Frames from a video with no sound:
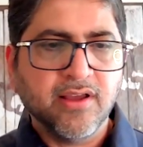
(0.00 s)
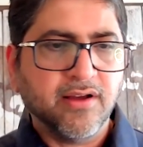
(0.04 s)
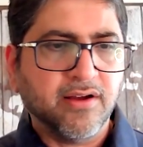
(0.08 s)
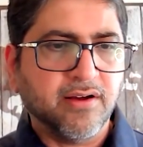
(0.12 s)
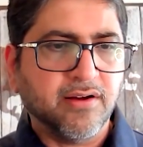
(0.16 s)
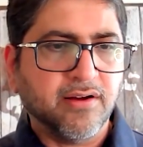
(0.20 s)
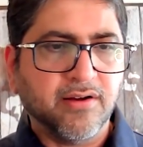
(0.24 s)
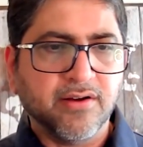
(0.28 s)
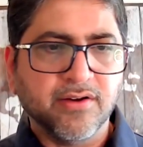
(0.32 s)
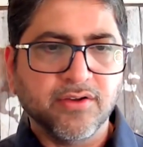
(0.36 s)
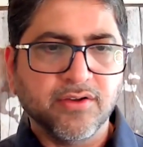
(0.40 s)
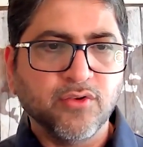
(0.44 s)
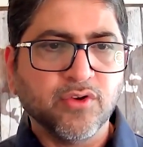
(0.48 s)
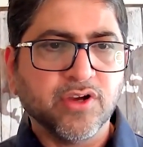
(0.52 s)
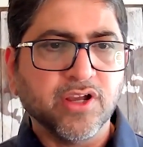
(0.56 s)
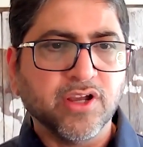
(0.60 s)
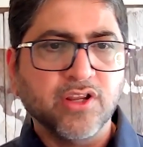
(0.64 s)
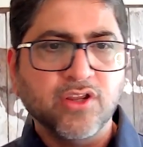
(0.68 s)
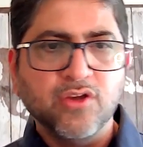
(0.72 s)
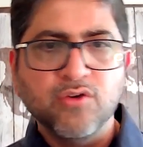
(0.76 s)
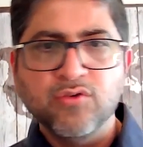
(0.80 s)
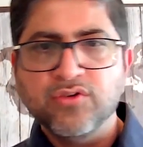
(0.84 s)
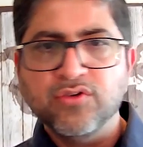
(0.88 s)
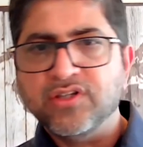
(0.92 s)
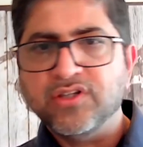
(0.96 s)
You
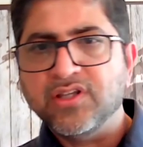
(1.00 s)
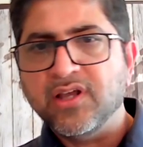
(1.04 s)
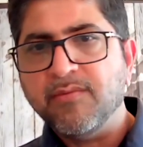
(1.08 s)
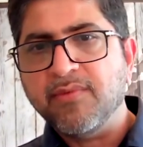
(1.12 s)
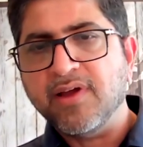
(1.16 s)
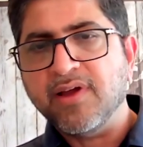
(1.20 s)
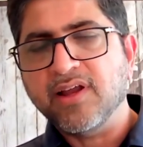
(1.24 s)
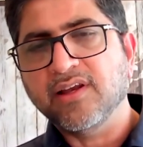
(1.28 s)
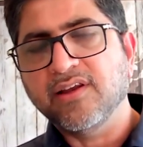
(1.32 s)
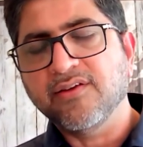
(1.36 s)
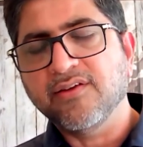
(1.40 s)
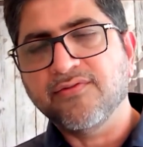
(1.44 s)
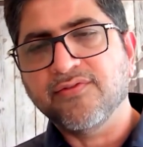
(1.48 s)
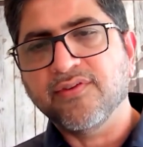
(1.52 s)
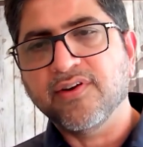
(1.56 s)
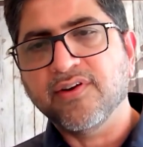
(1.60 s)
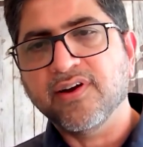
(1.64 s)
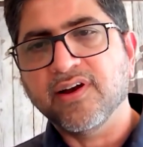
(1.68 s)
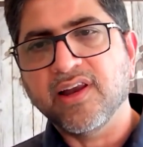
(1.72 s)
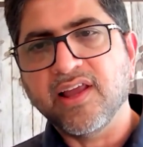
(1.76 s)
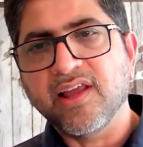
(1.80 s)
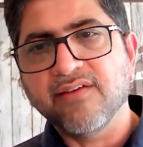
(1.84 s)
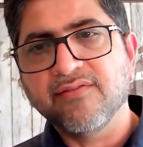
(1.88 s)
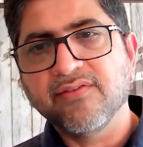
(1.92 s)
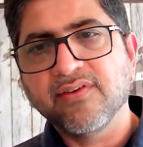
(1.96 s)
can use them at
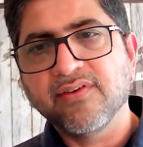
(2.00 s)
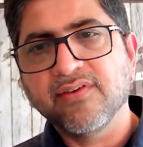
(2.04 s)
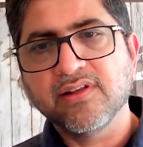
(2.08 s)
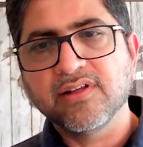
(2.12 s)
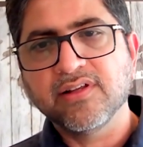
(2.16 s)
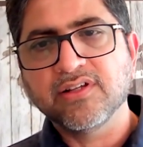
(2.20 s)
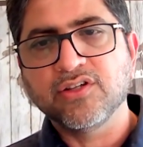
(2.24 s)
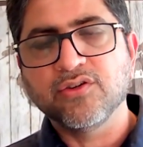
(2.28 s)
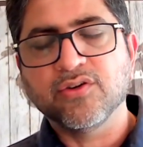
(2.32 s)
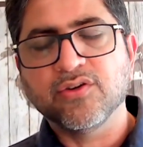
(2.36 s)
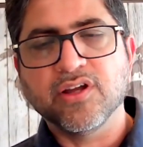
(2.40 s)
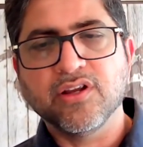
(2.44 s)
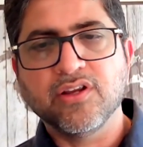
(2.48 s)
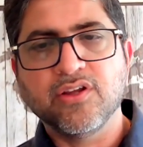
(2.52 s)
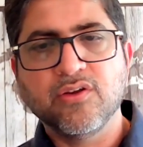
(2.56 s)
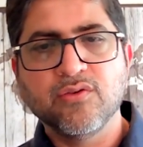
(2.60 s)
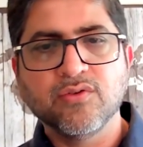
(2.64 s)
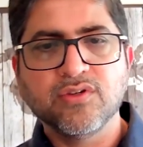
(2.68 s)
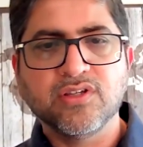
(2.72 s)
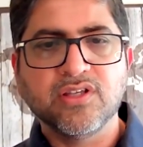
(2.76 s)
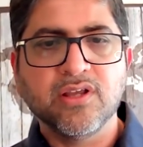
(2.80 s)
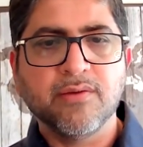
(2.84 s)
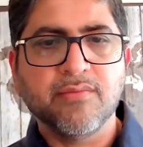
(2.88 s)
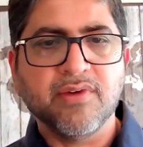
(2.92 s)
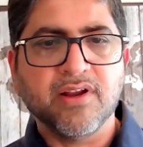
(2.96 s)
different levels. You can
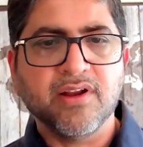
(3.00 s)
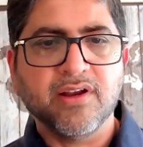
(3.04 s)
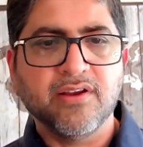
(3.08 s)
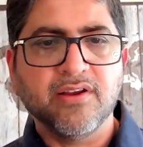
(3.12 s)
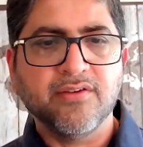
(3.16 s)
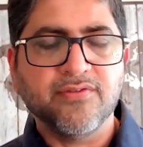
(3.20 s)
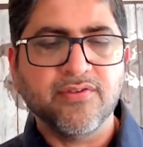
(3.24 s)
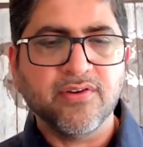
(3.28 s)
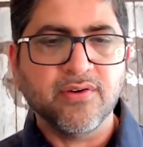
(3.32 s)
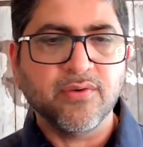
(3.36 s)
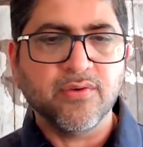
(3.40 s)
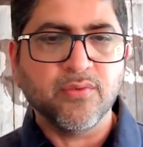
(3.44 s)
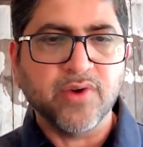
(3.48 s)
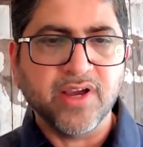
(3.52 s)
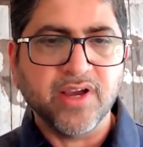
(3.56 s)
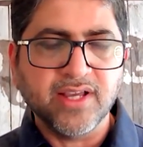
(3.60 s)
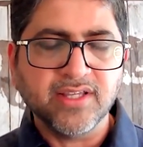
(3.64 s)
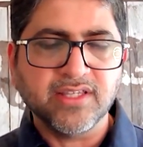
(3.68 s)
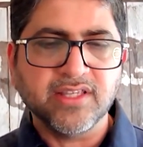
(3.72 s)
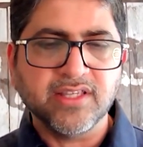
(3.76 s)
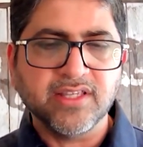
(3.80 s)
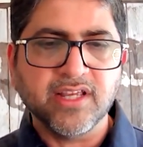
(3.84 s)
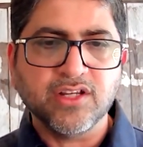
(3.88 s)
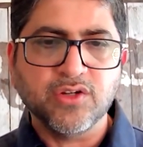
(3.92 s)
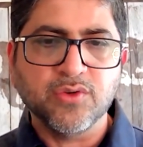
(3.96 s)
use them at different
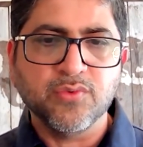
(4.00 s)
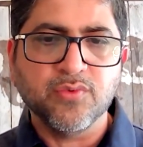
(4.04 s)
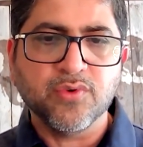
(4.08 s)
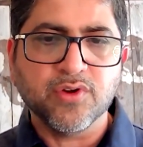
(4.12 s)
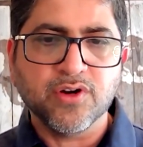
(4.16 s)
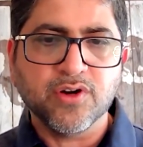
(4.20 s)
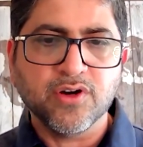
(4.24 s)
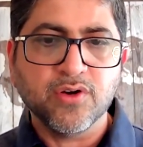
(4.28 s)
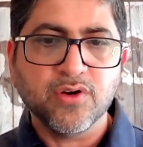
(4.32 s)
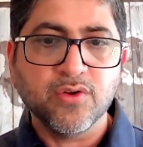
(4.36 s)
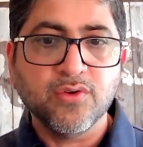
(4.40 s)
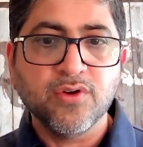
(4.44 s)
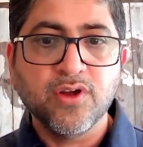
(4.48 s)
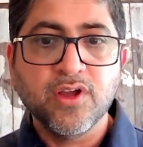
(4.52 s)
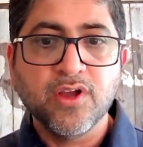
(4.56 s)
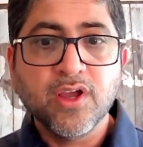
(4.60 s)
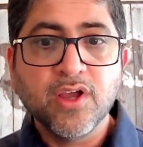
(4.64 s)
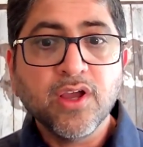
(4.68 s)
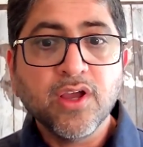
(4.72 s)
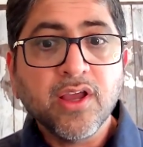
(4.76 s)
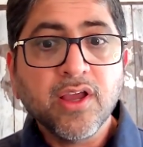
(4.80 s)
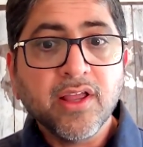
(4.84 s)
ways that you want to do.